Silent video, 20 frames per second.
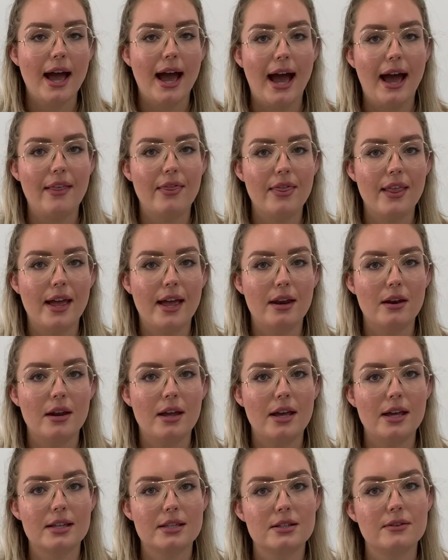and then
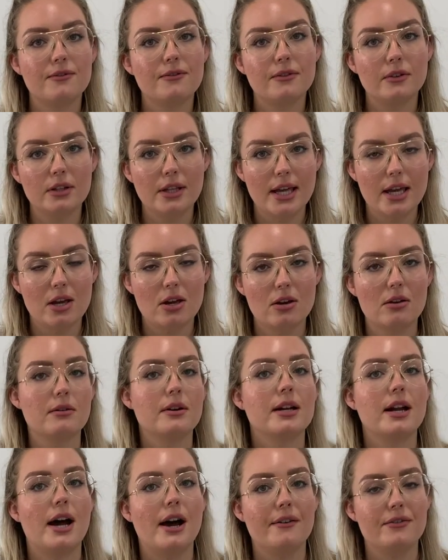it's fully
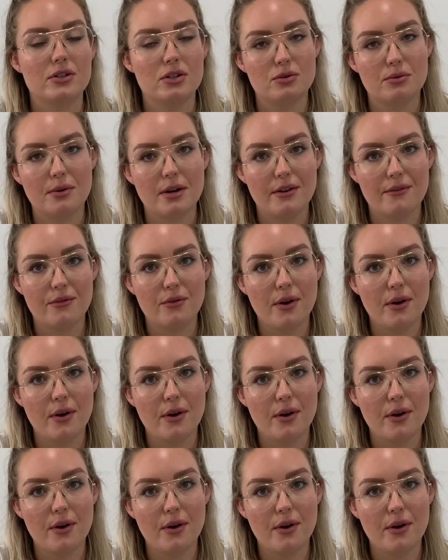cured after 24